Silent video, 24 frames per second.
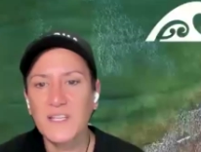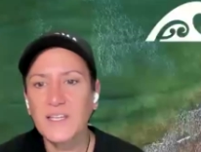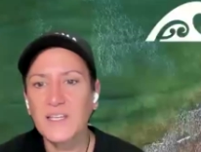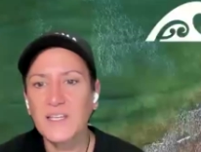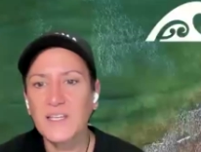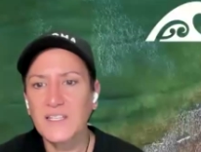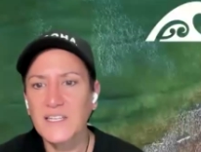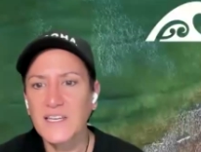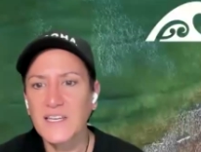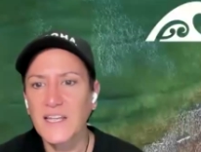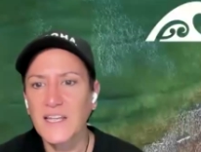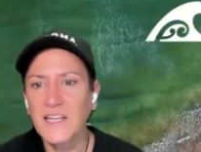that's what I was
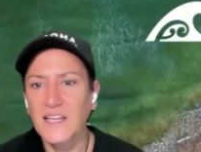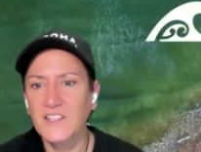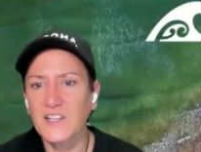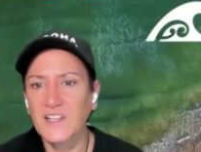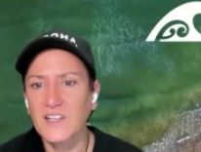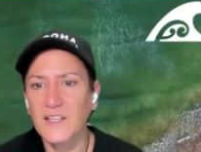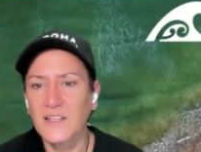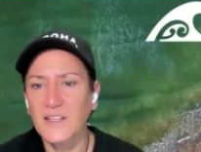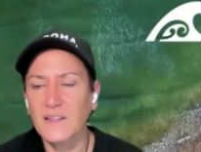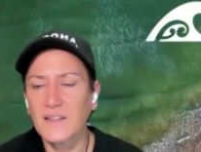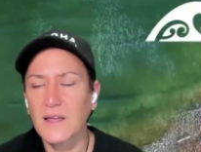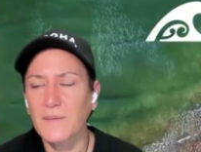thinking today,
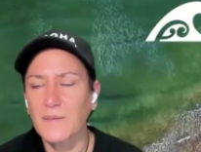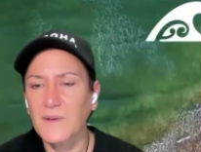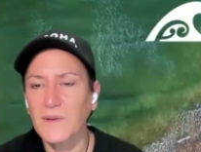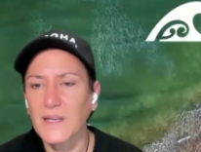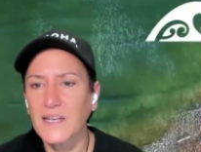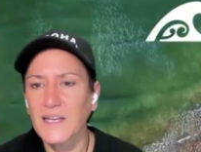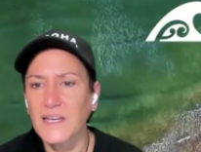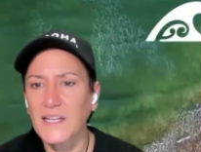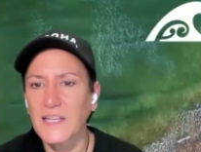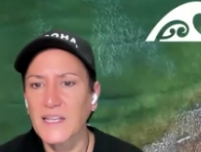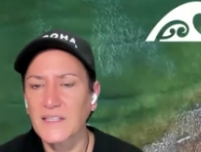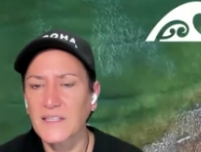actually,
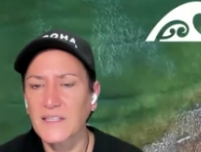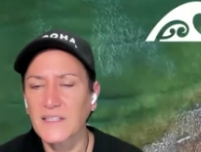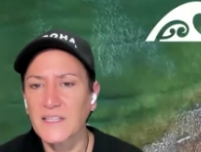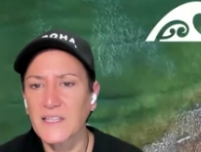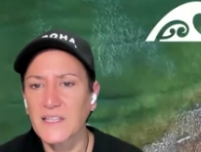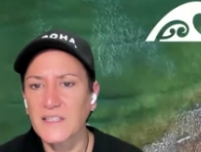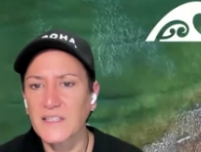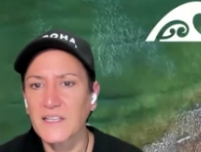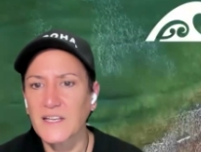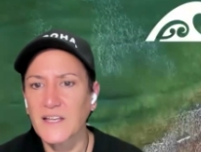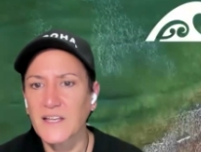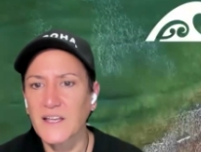leading
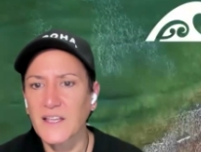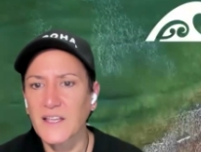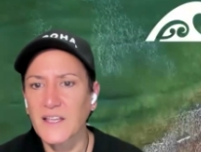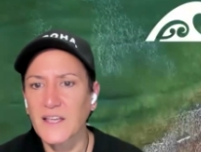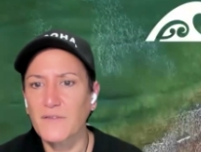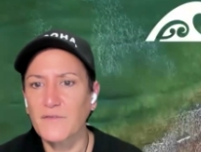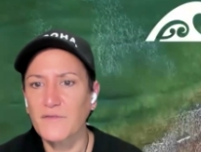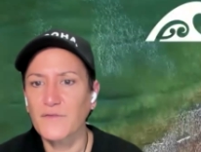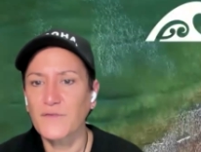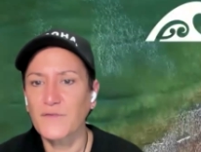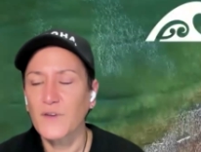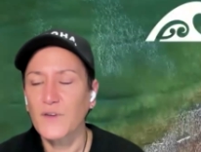into this. Like,
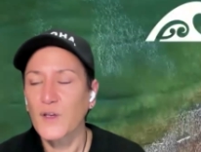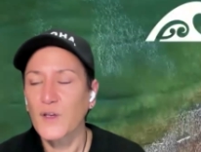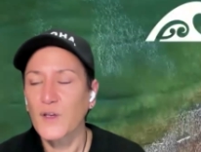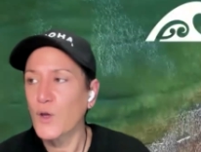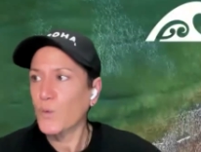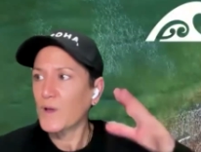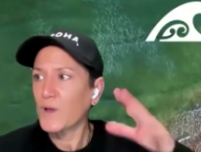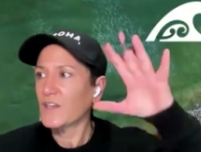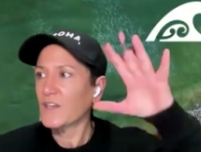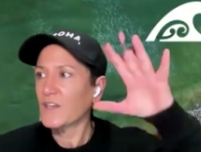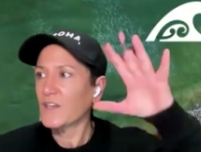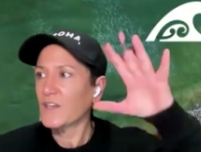if
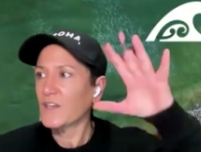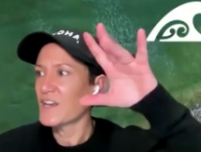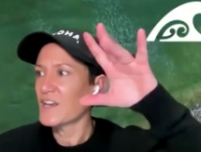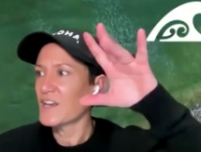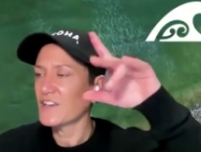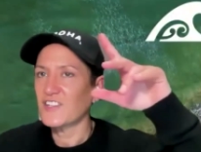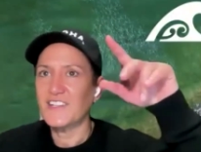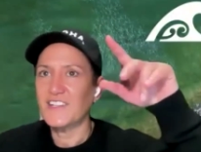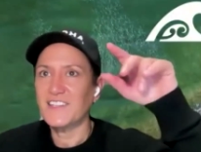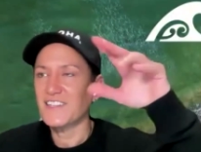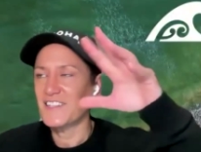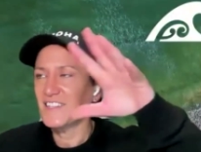we could
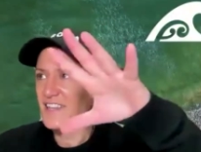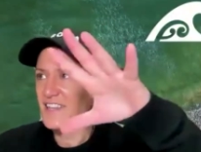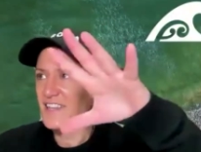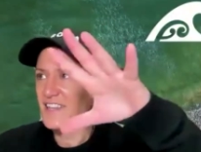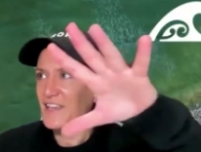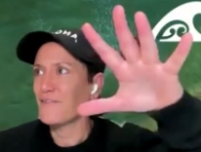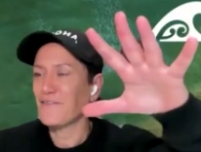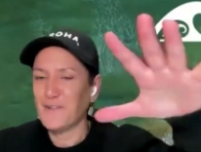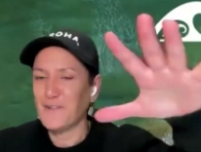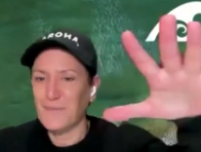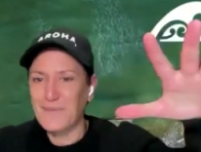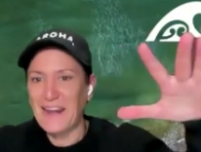actually
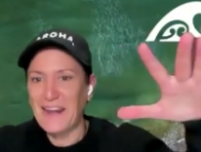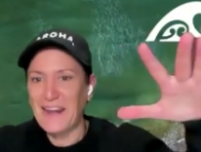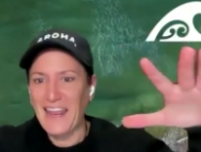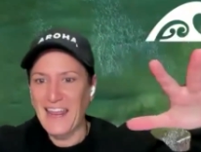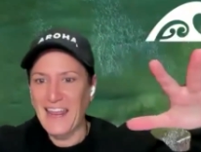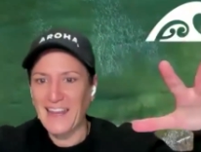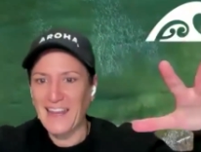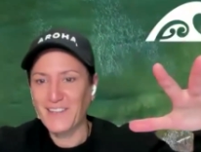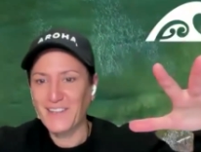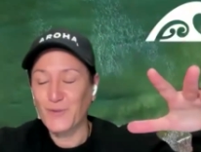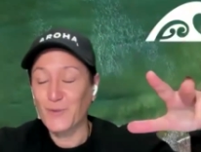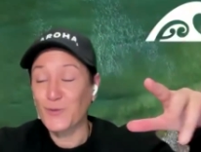see from
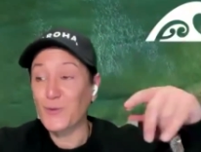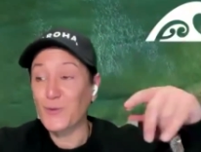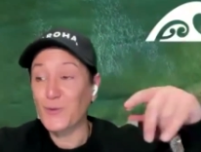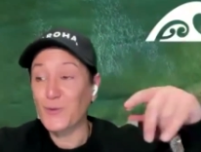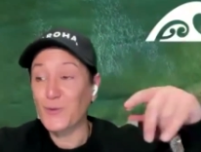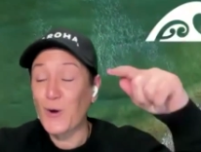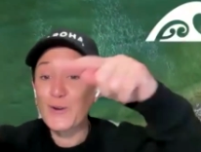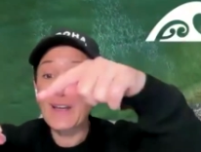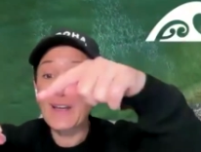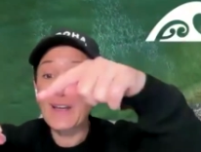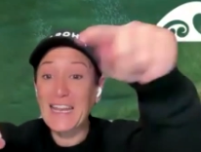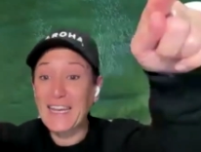land or
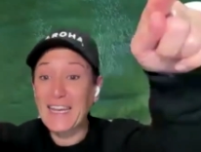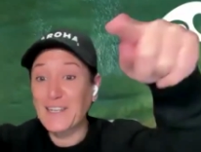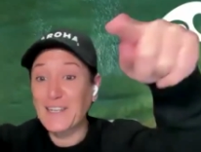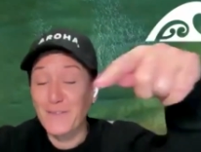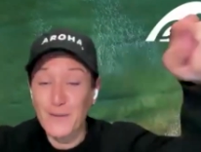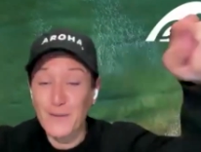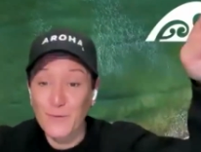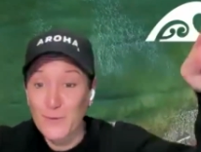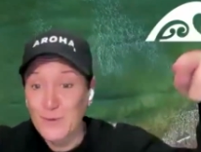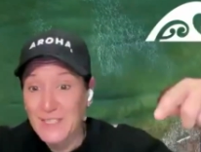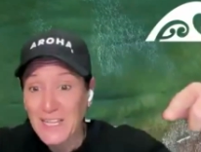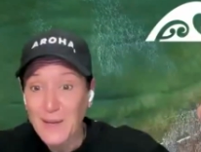on land,
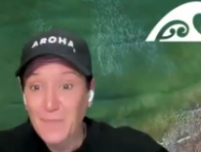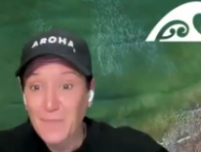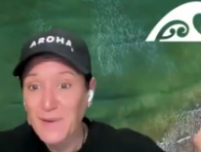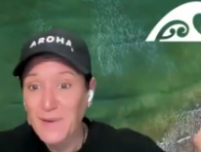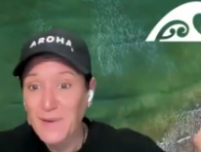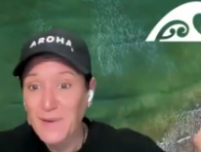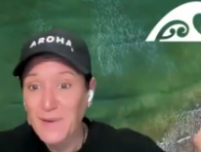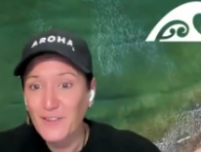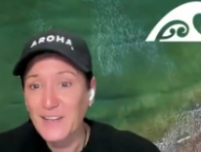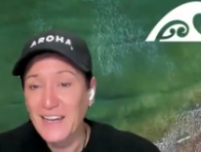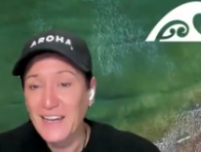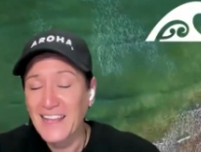if it was
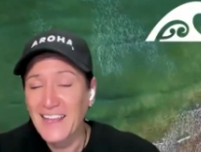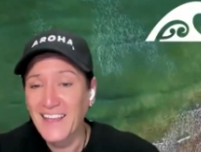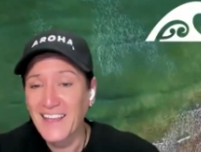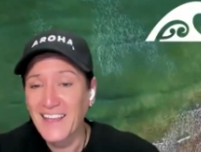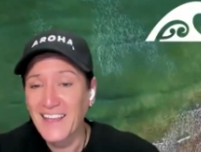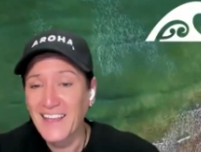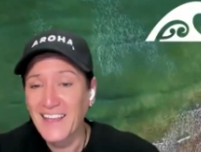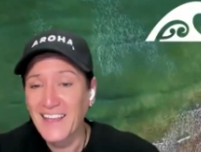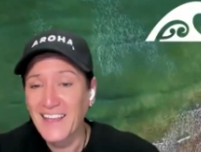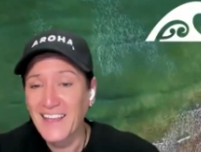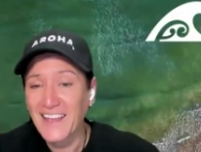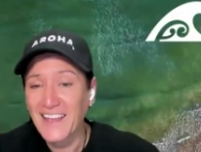happening on
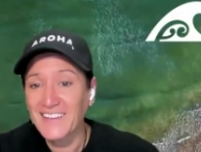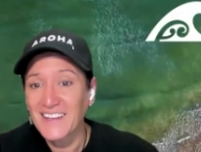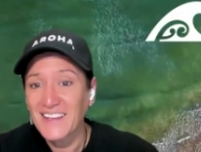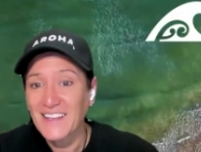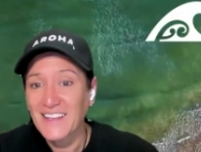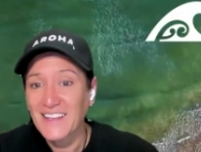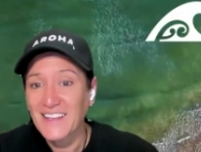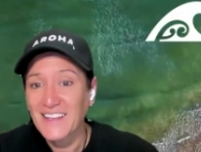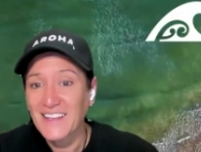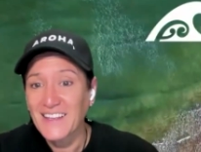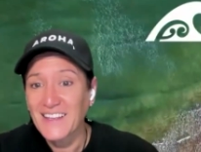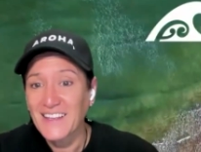land,
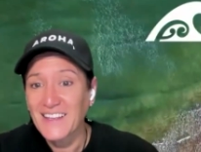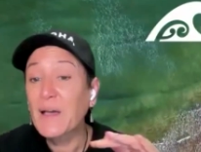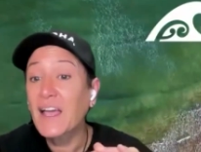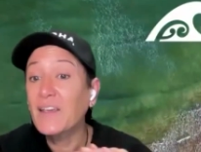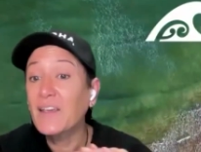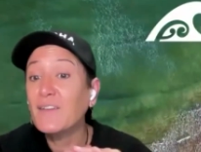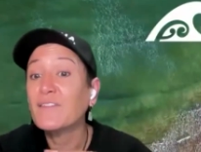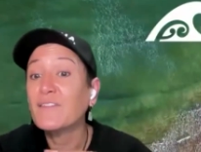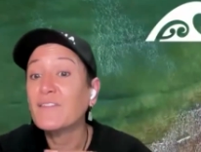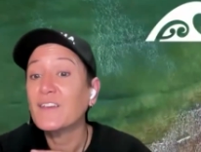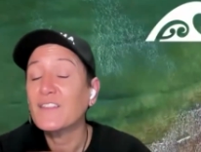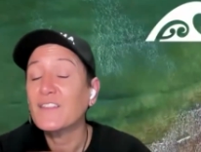the
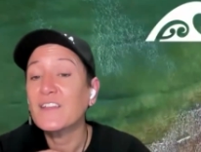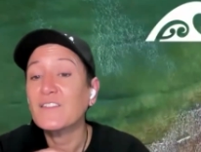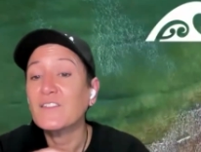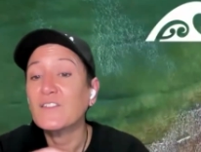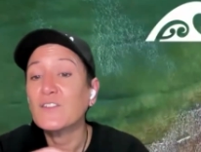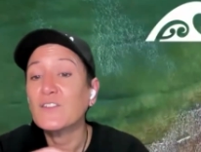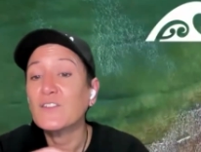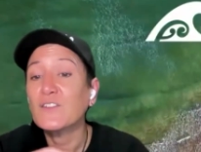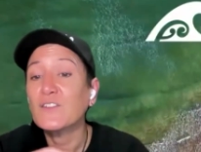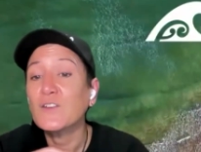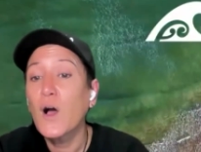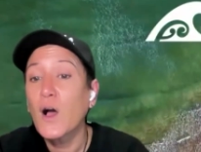behavior
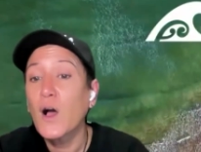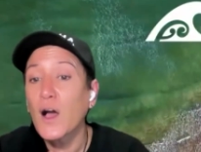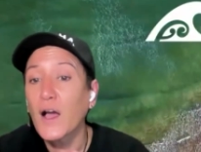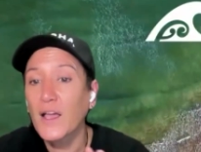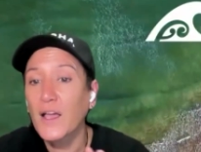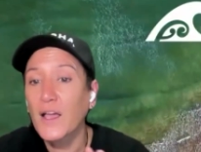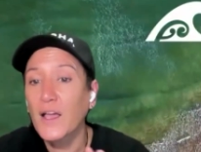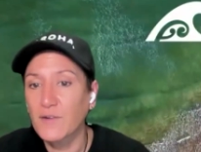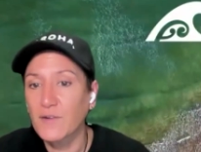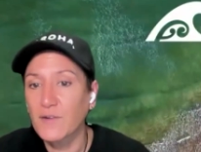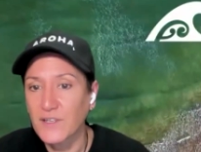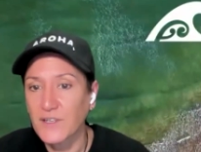of the
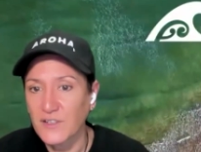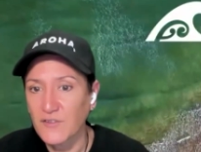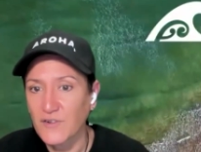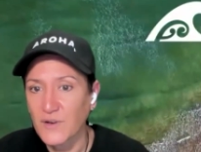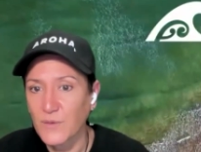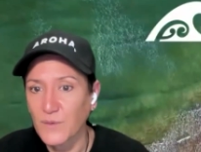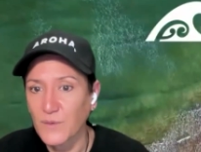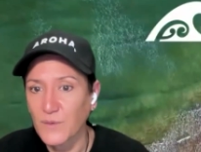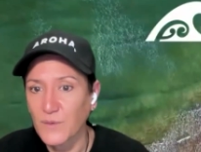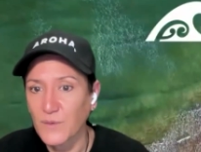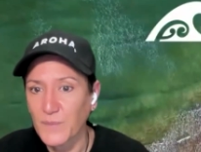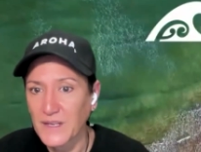entire
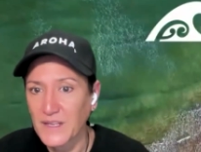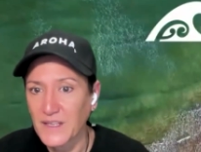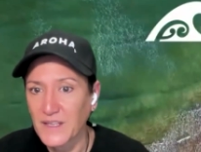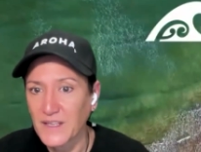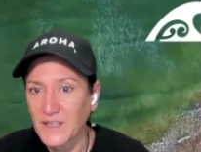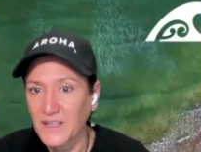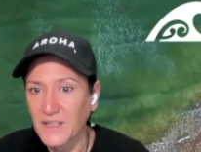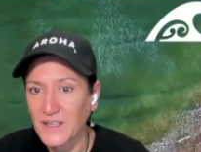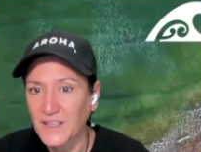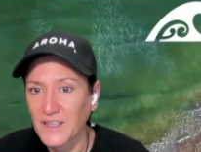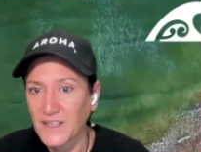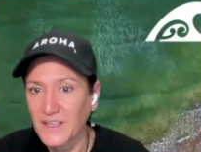industry would
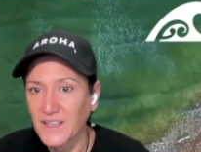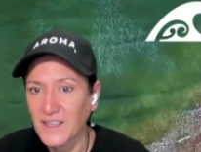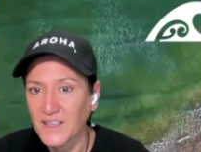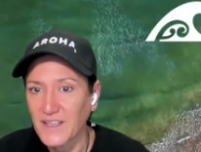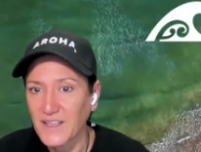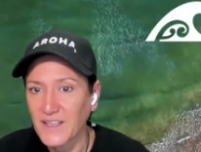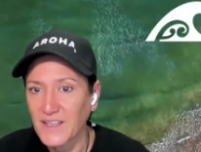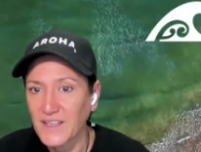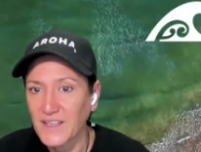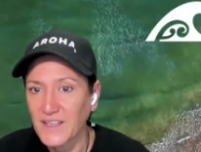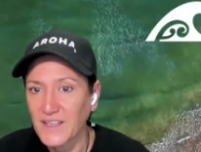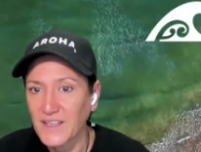be
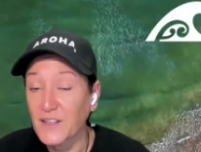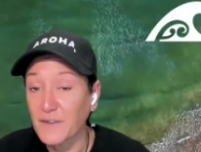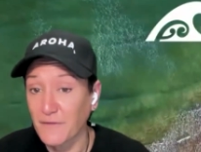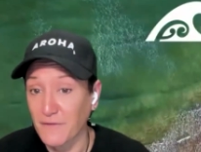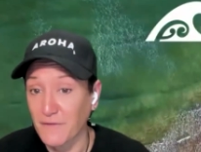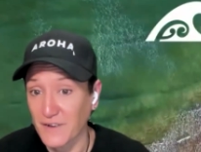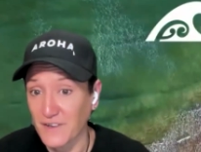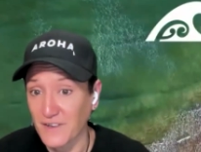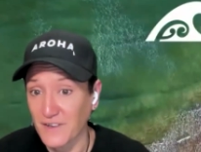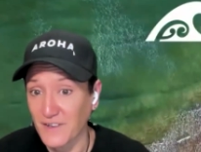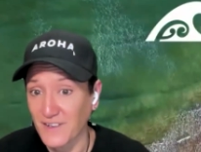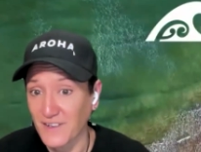
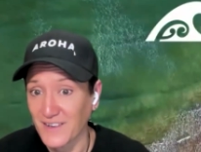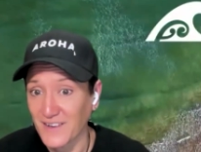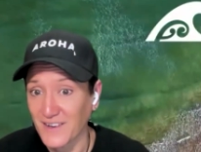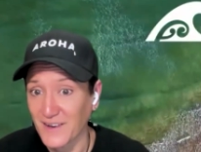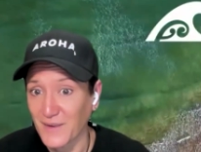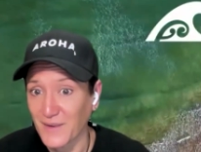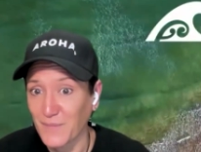different.